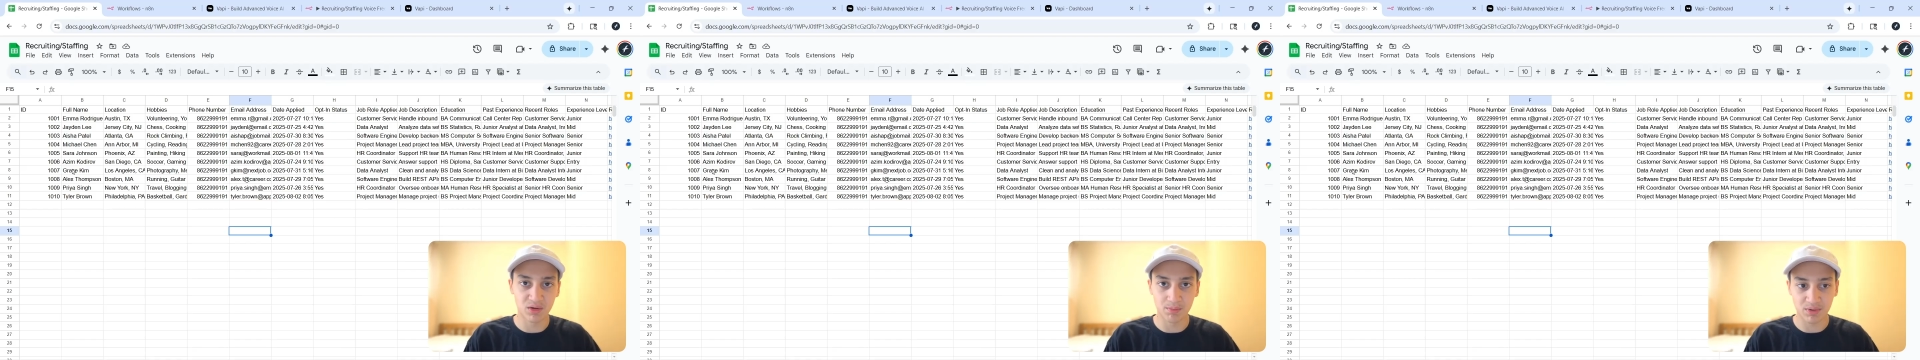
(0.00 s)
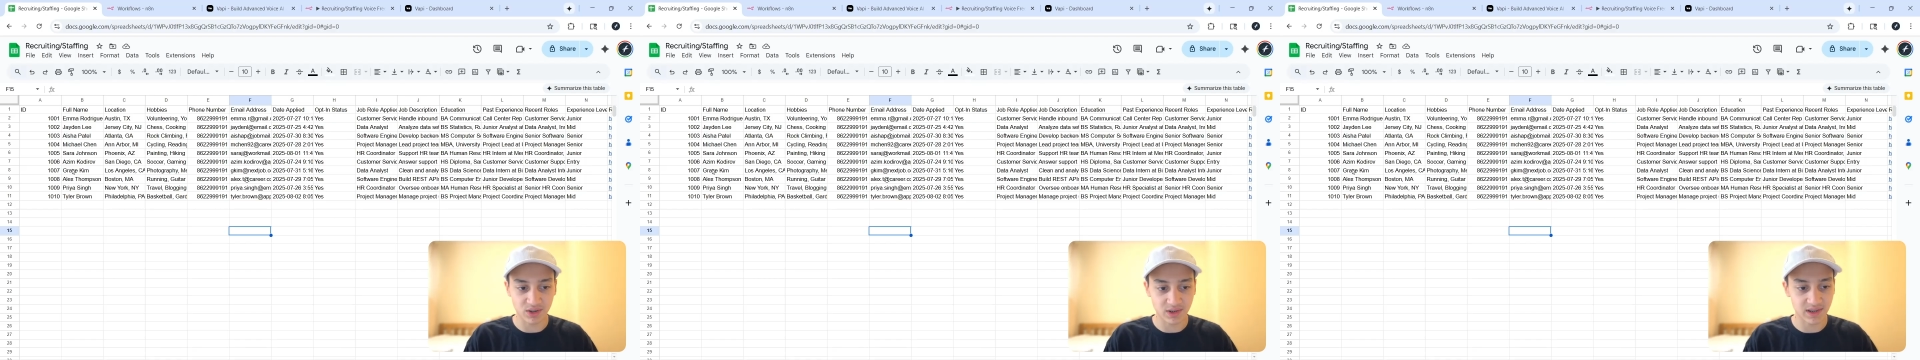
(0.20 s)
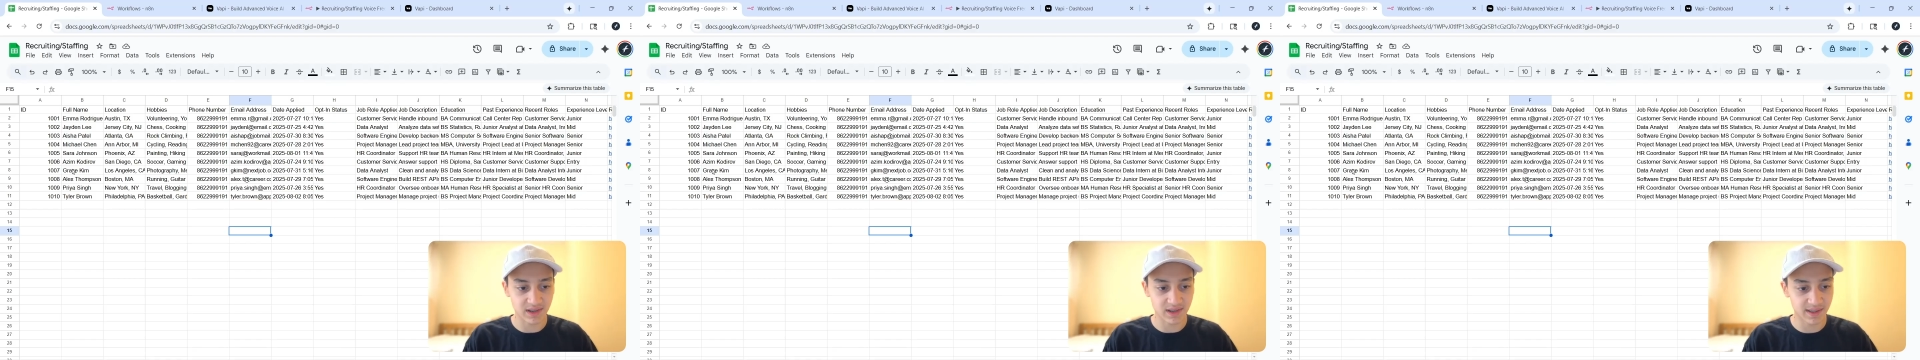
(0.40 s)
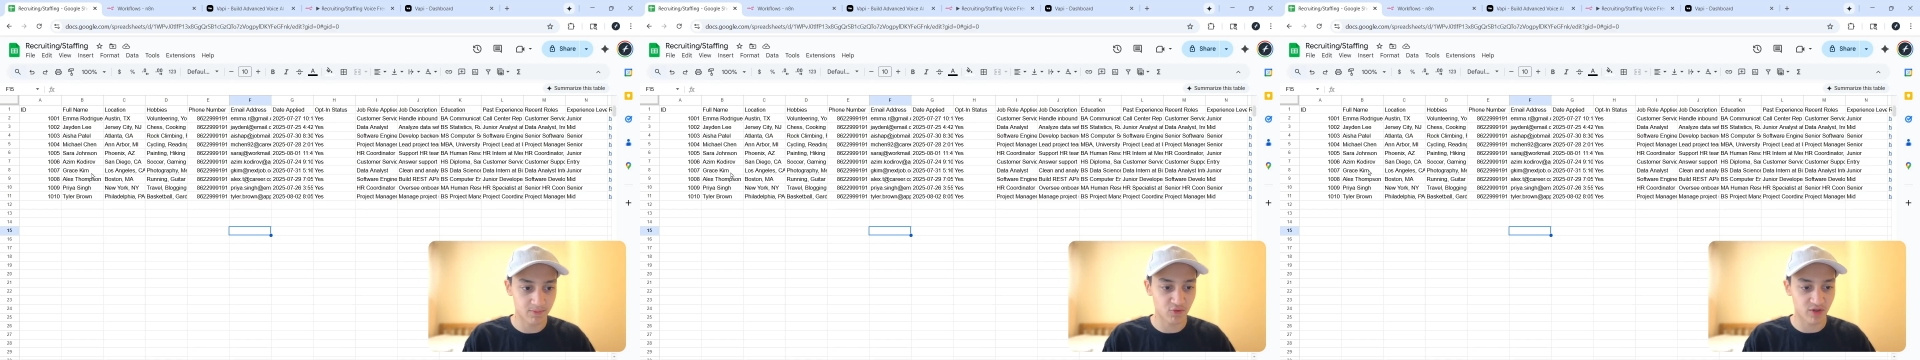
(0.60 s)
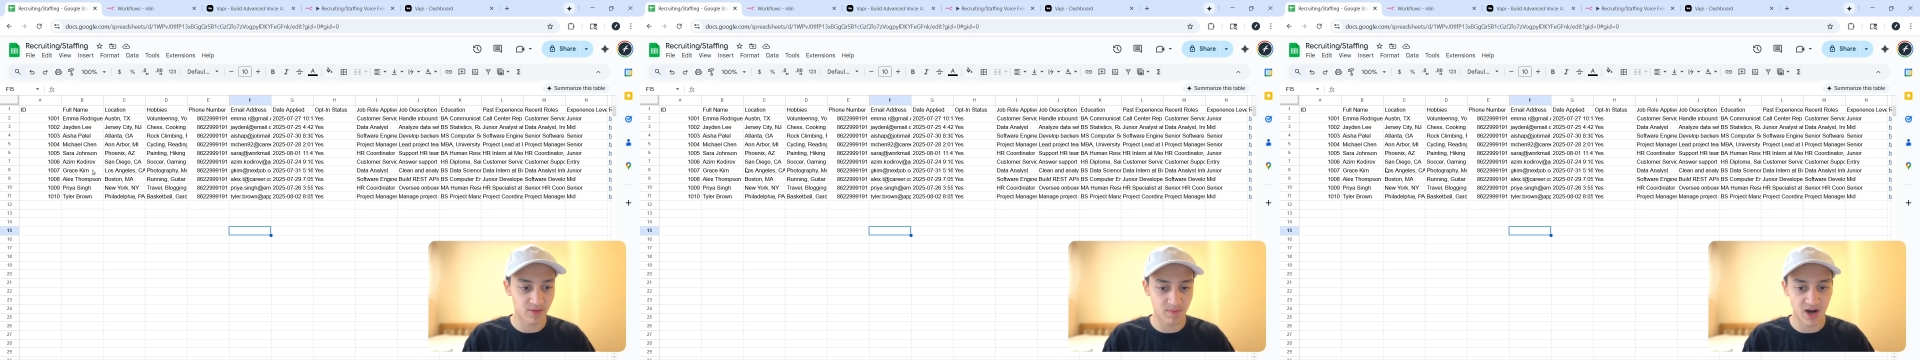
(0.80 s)
person's
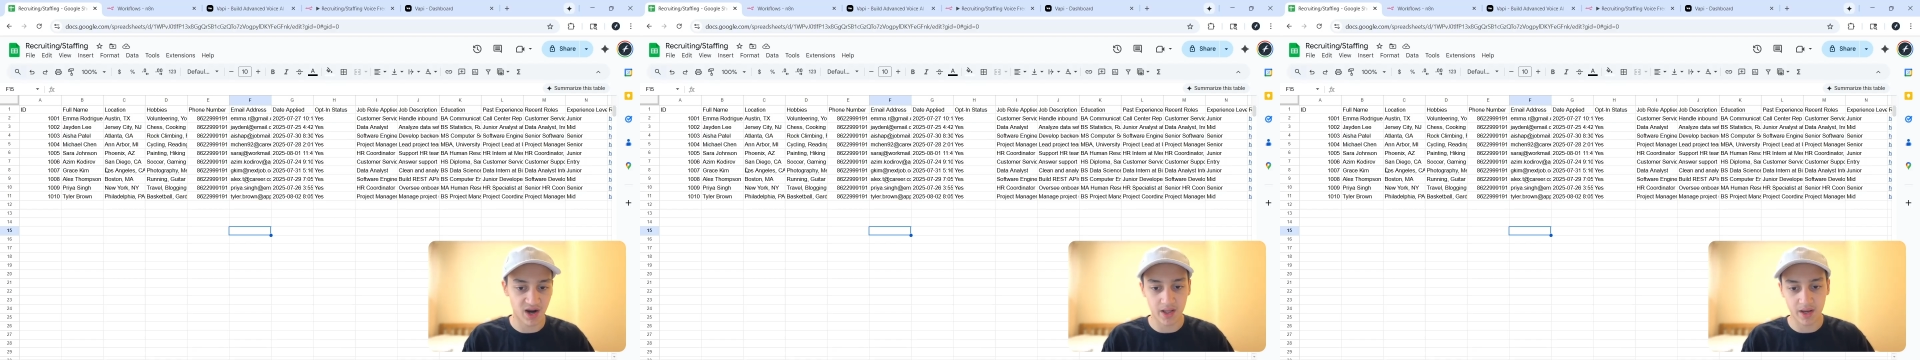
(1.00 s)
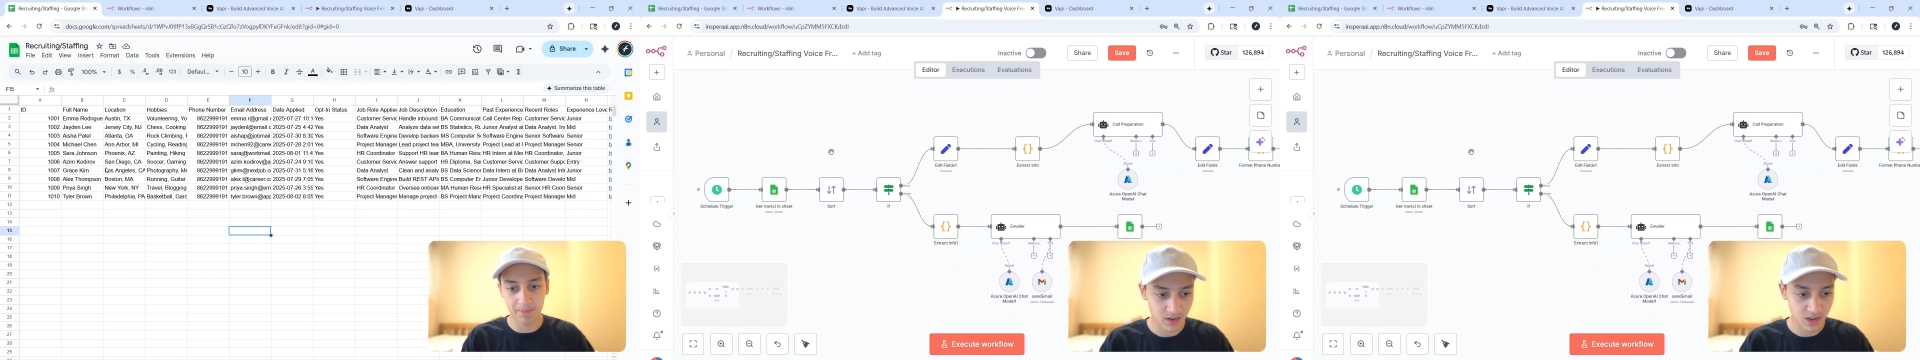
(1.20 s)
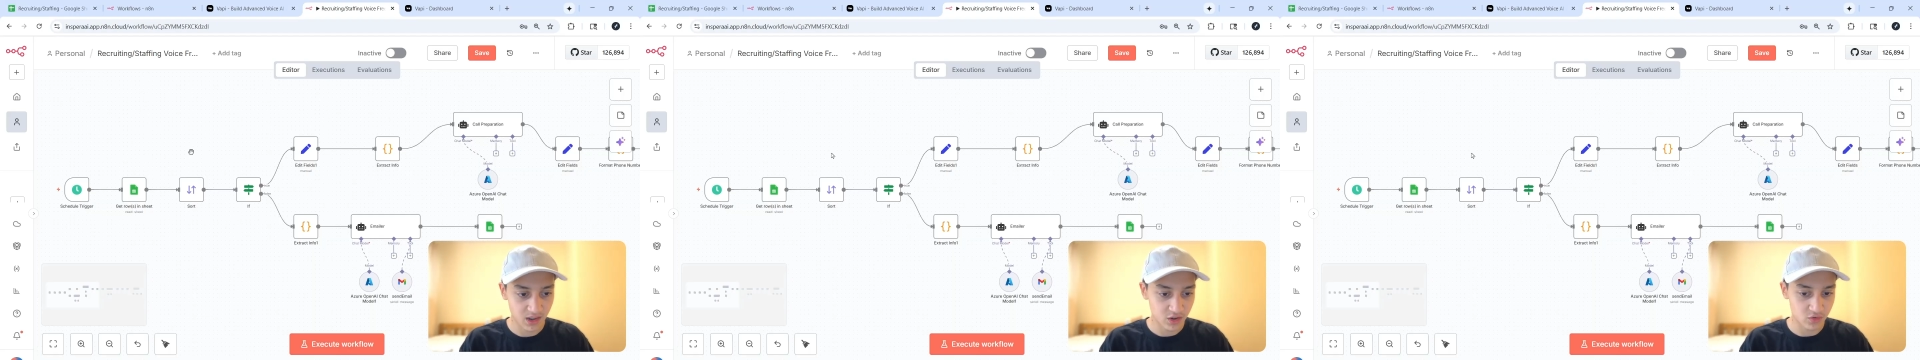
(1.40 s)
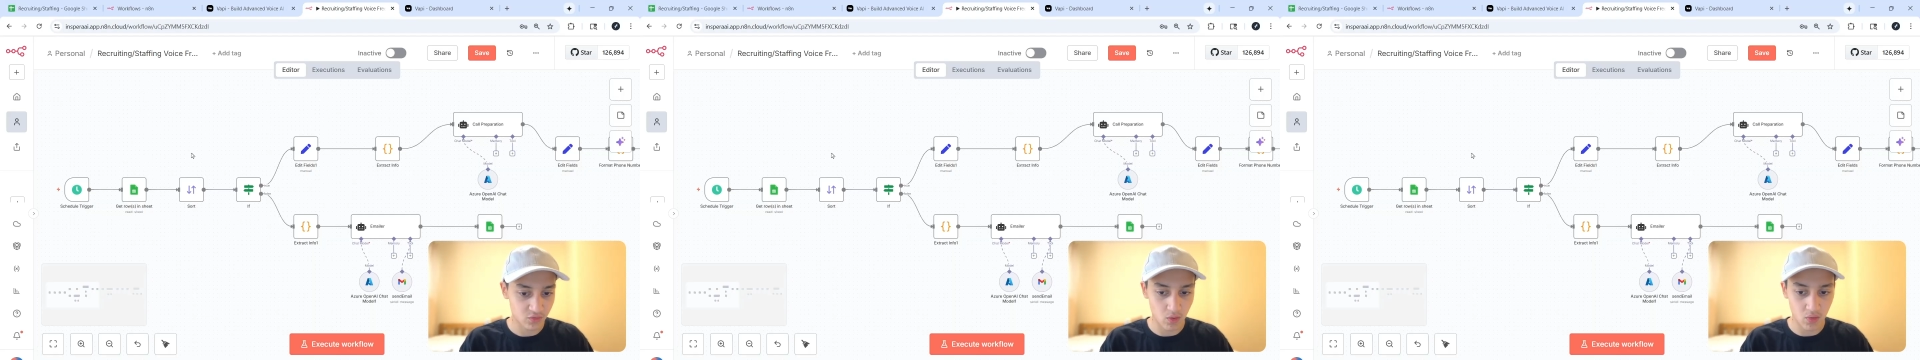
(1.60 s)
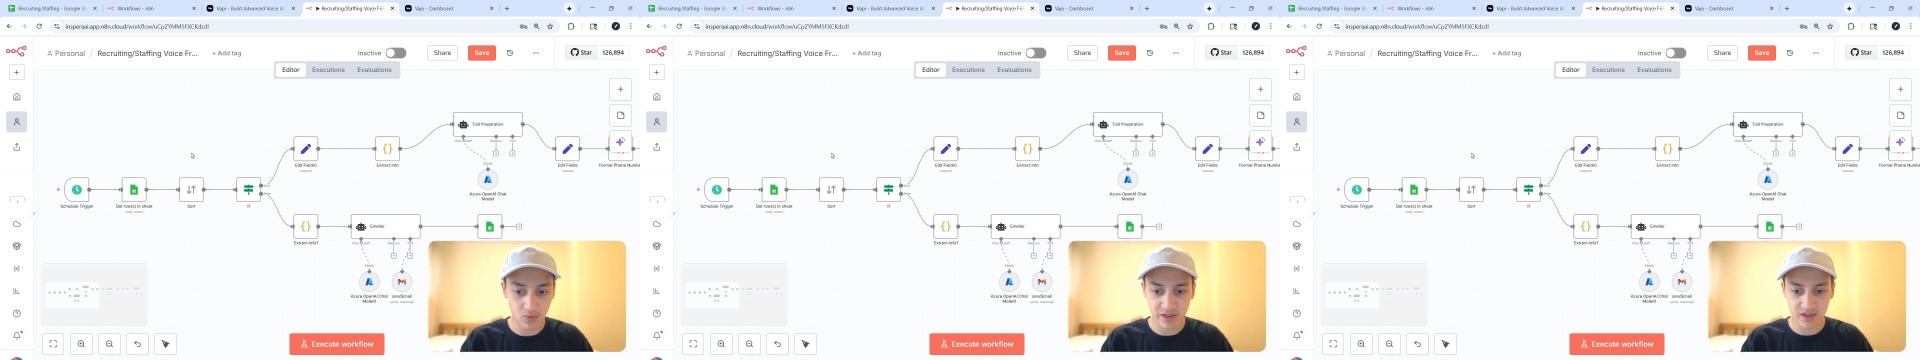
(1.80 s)
names with my name. So
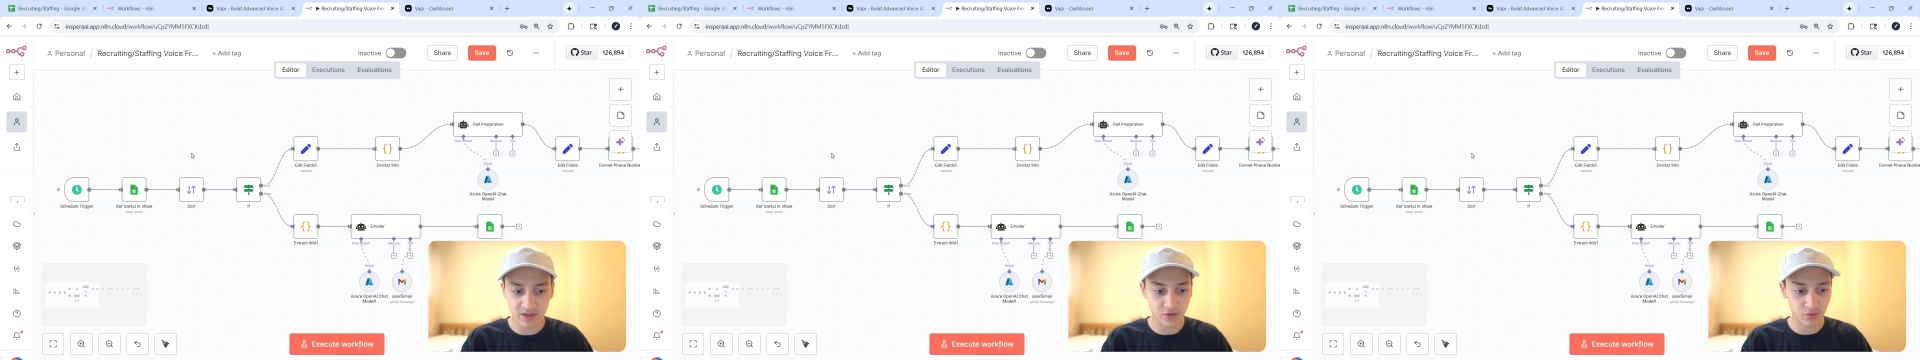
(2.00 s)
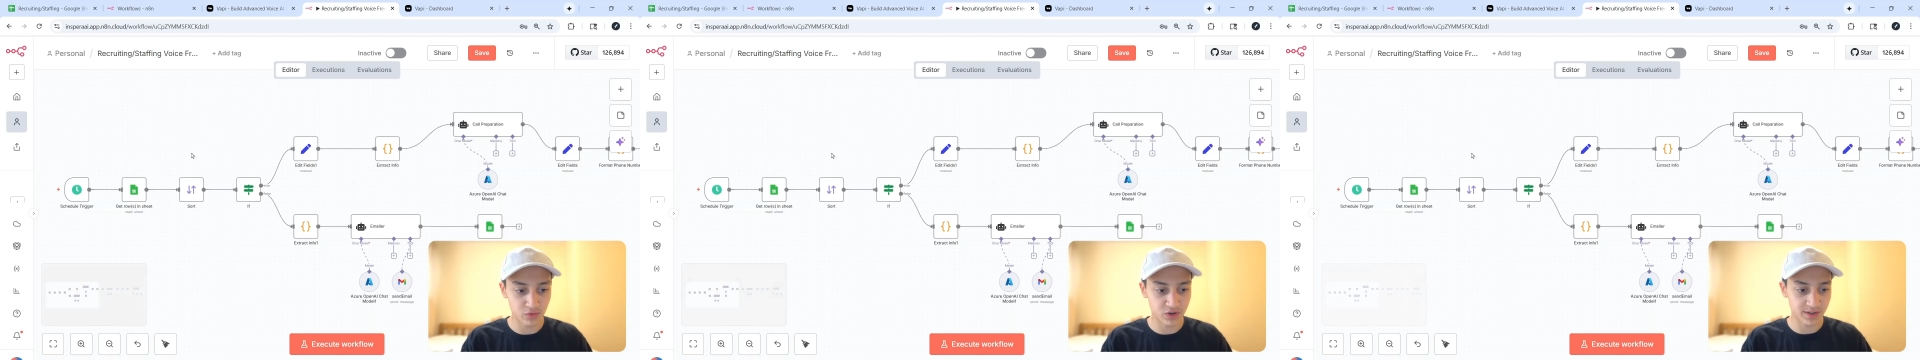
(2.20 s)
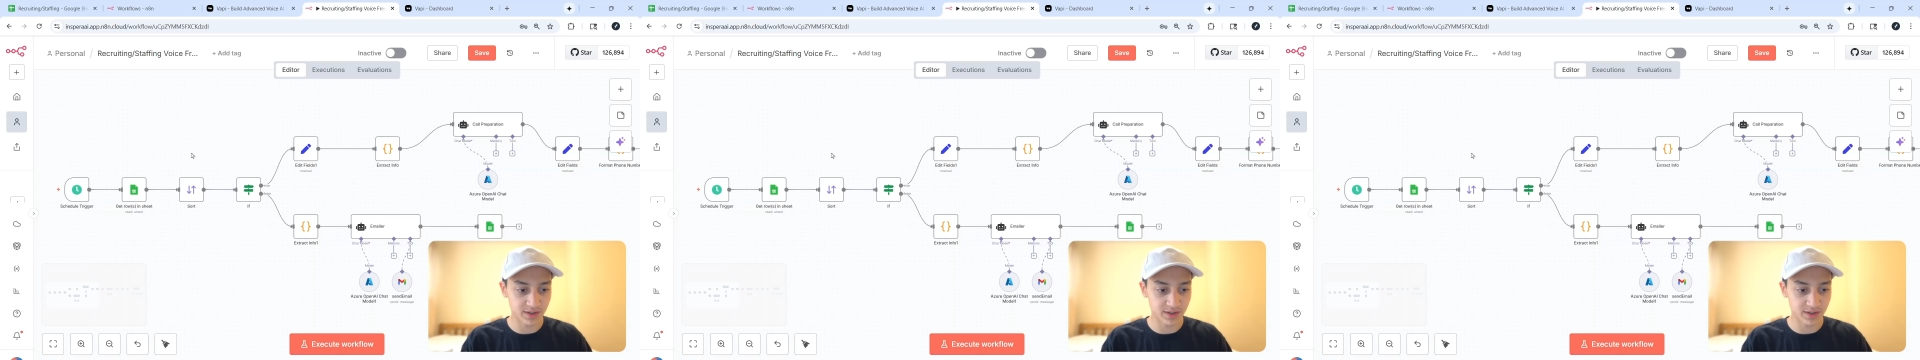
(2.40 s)
what we're gonna do is just